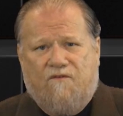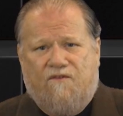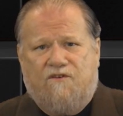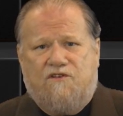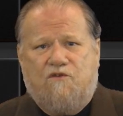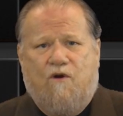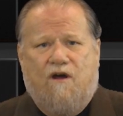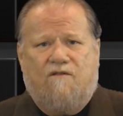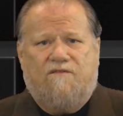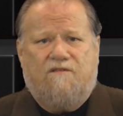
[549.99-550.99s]
Verse
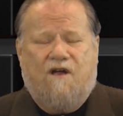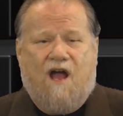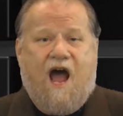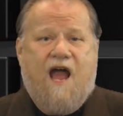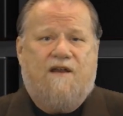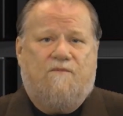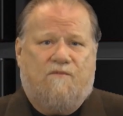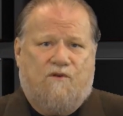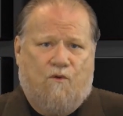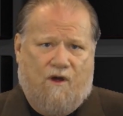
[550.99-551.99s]
12, item
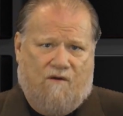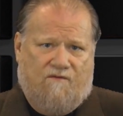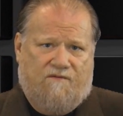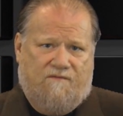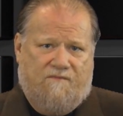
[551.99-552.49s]
12.